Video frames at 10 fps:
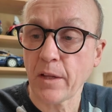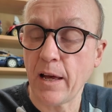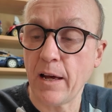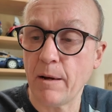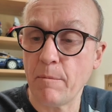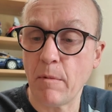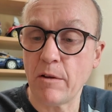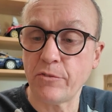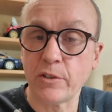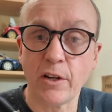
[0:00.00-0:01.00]

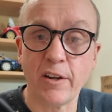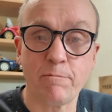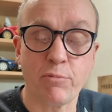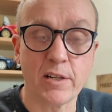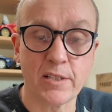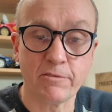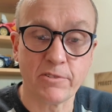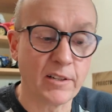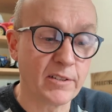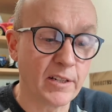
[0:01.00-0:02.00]
So I don't have pricing
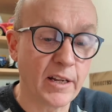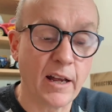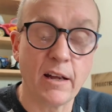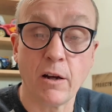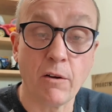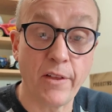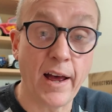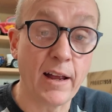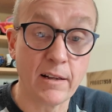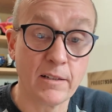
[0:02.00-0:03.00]
for anything yet of
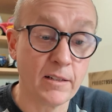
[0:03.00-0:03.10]
that.